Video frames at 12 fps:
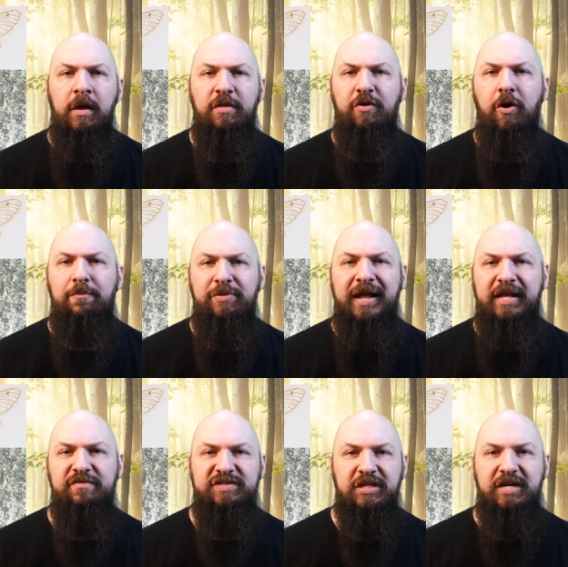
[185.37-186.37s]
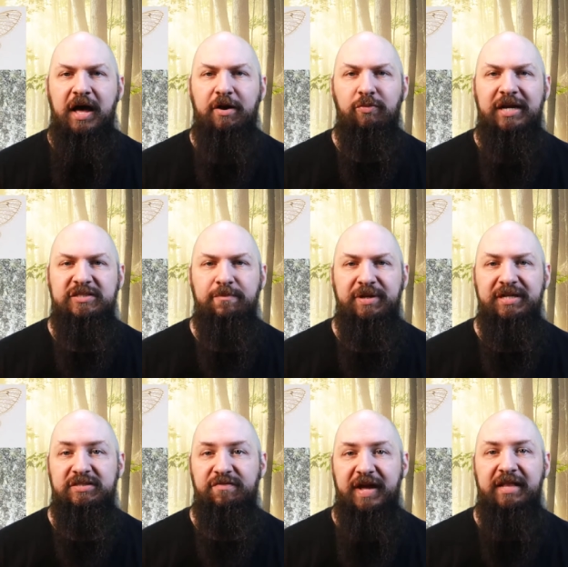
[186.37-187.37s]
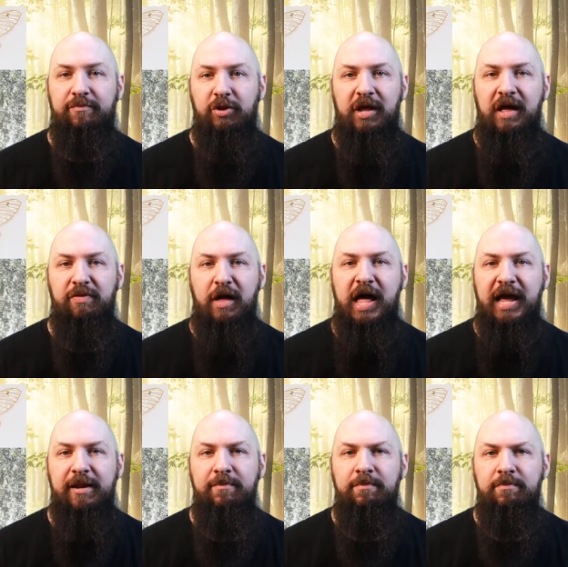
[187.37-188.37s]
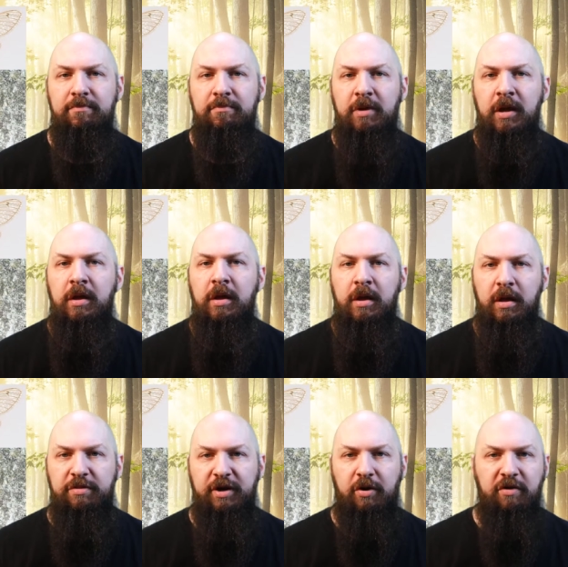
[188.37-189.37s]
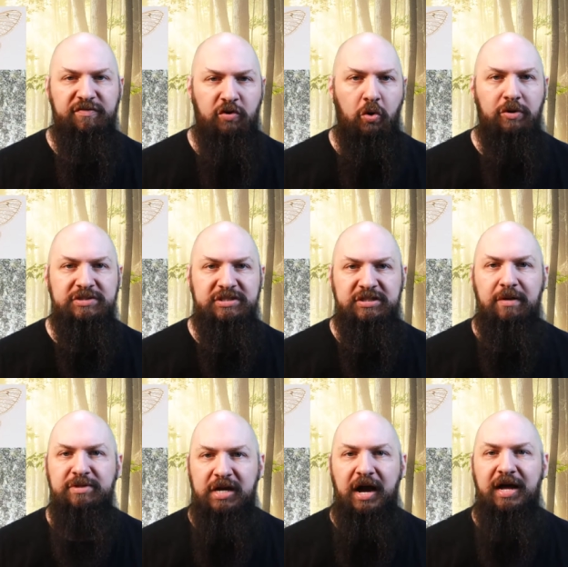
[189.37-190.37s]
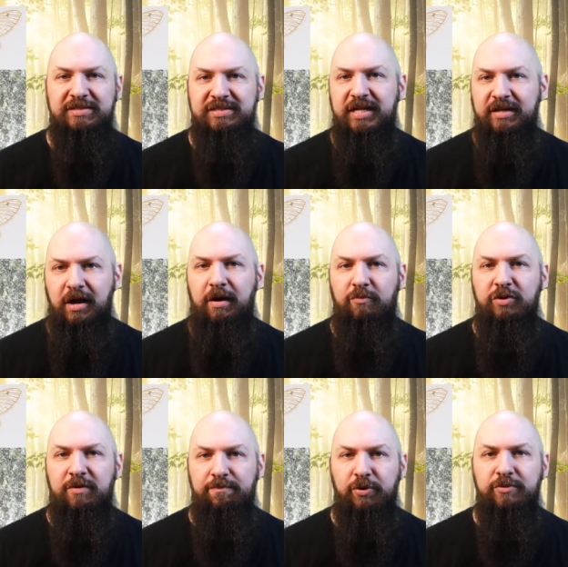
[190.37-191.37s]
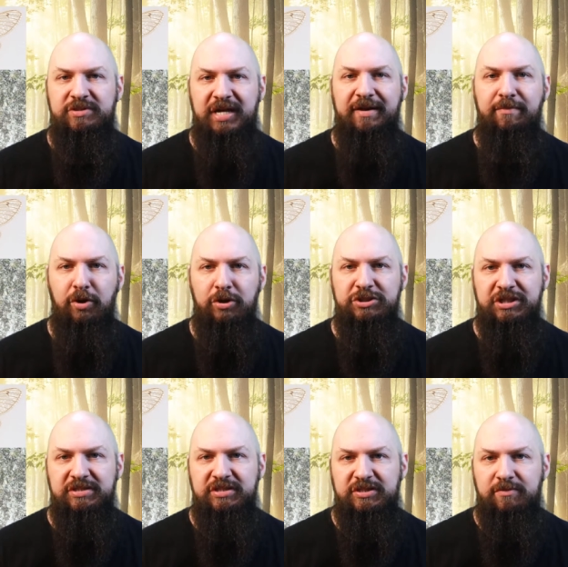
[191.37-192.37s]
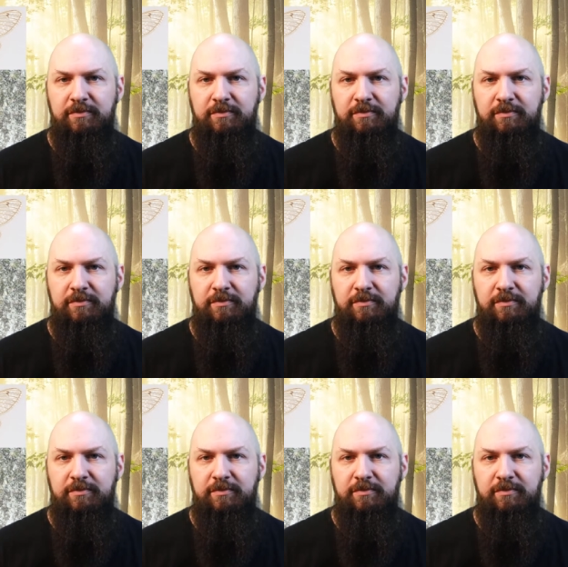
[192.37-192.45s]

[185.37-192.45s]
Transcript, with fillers: There are plenty of cicada recipes available online. There are, of course, some cons that come with the Brood ten emergence.